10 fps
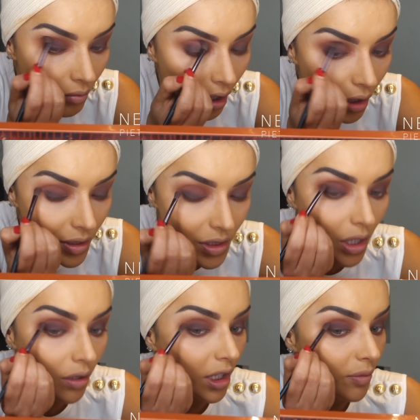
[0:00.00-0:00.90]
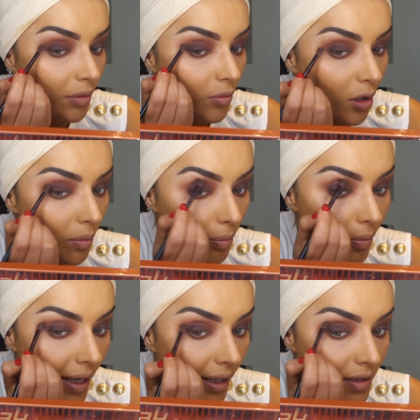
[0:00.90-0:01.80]
I always go a little bit more
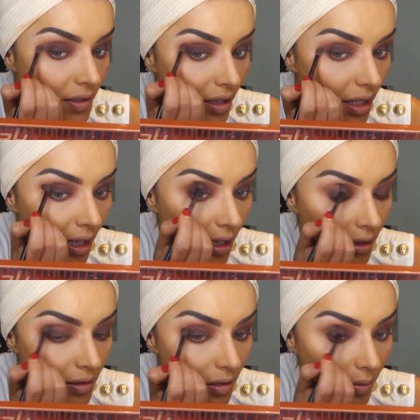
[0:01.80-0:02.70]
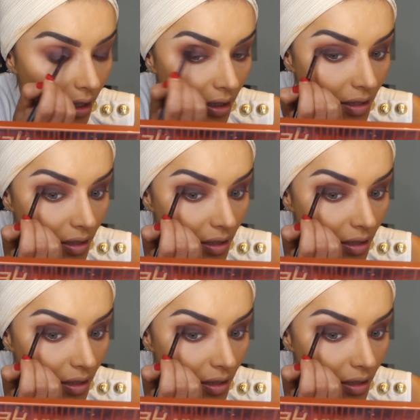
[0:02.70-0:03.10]
back to the end to make this